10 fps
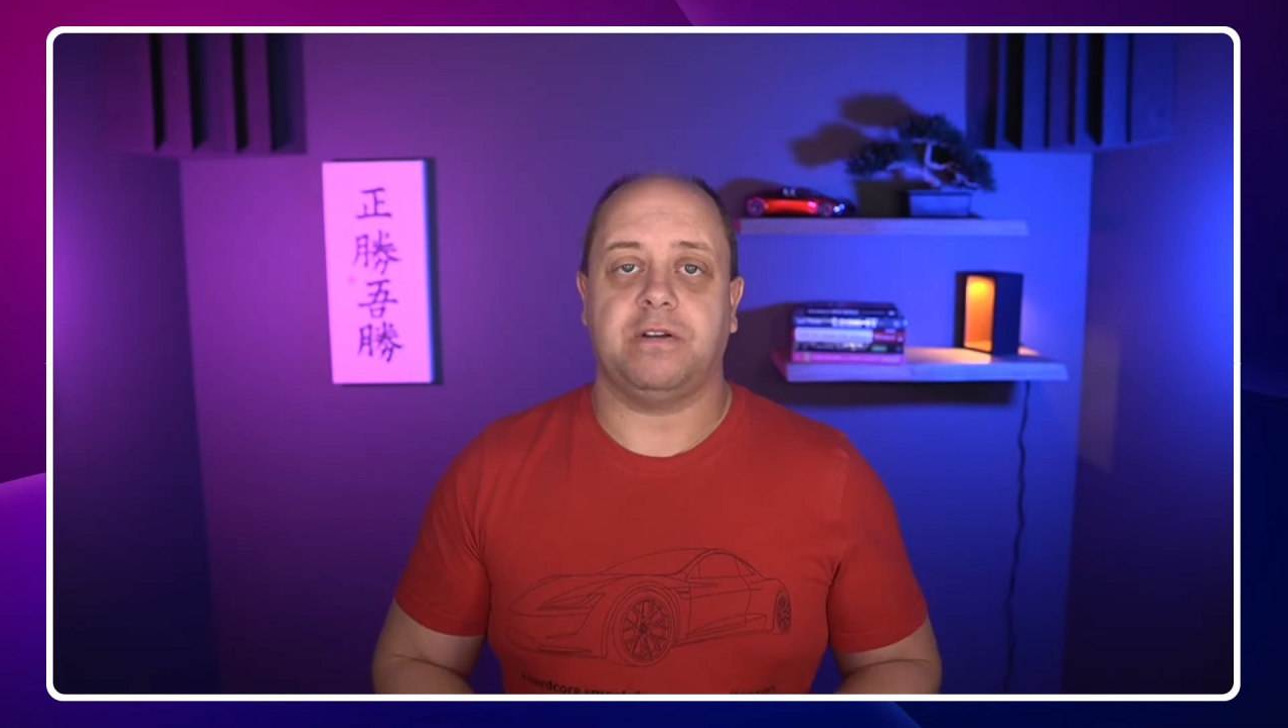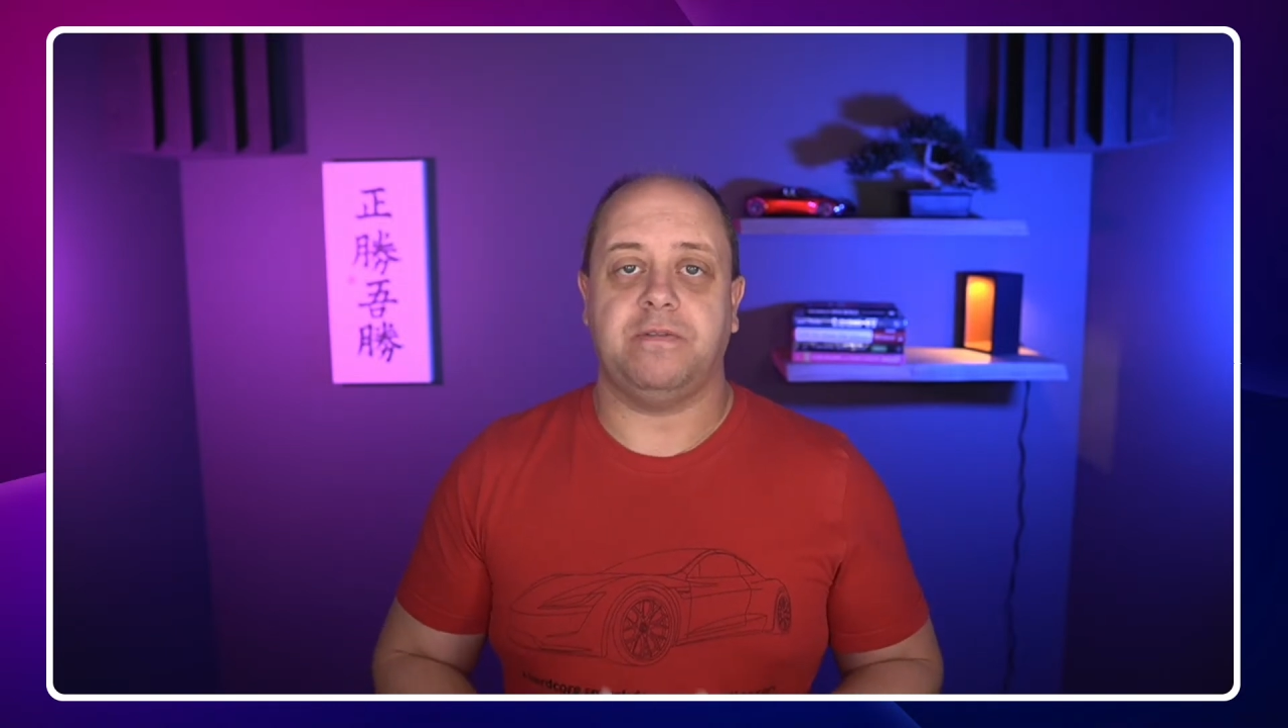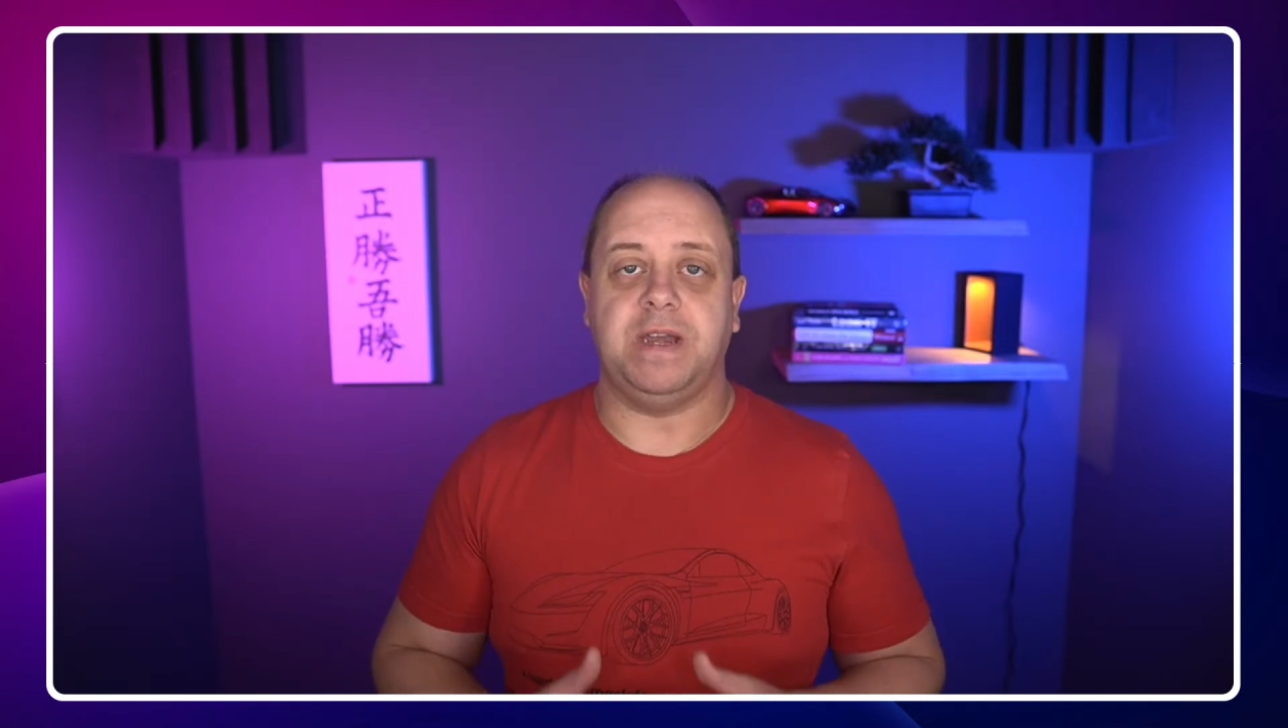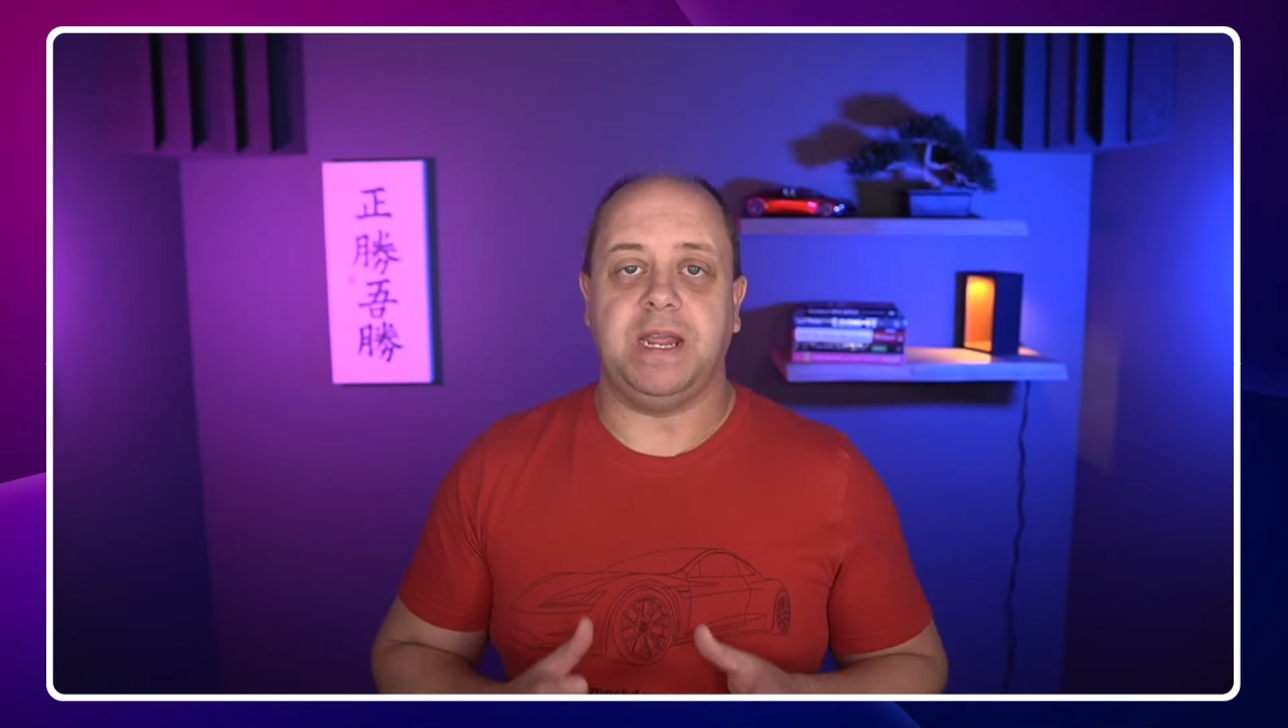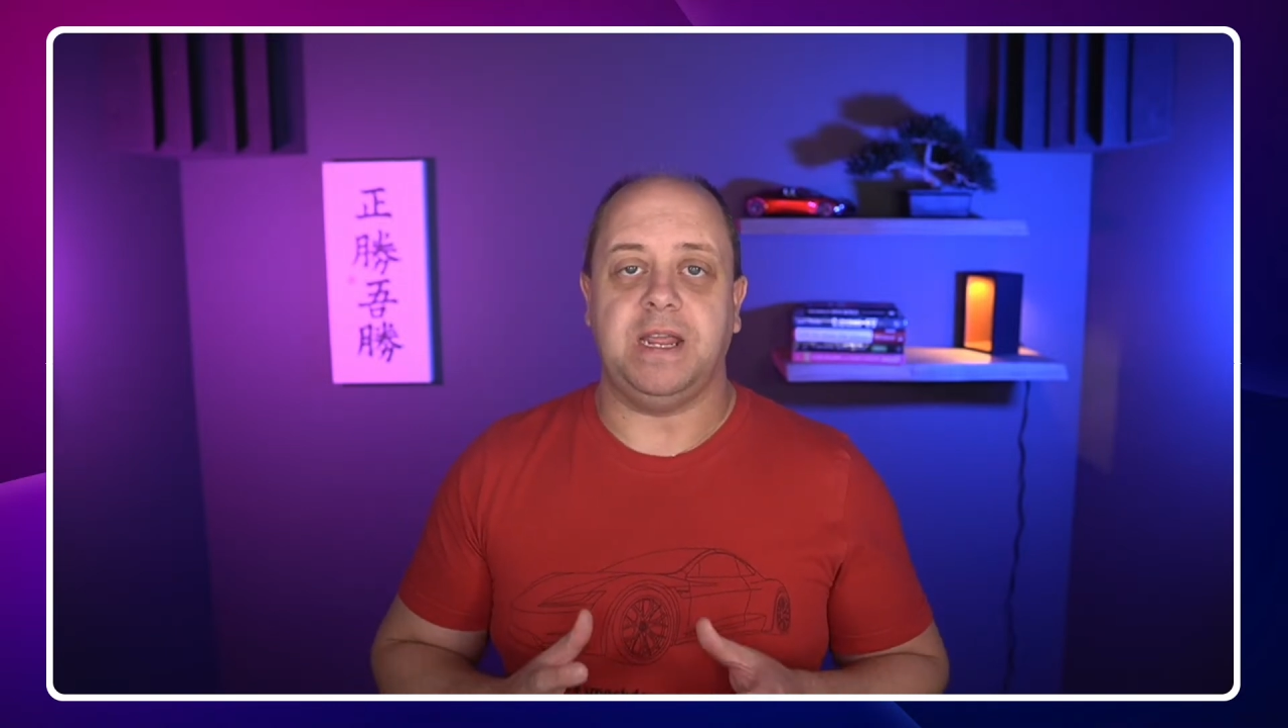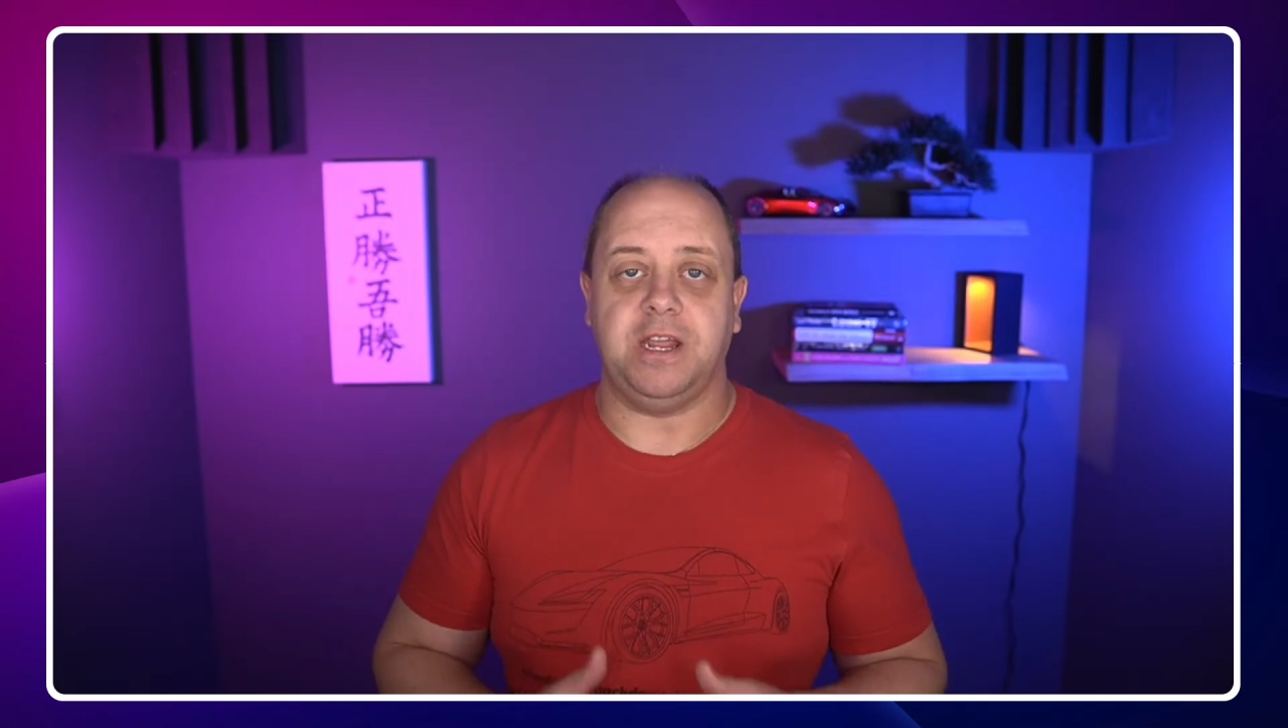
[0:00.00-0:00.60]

of the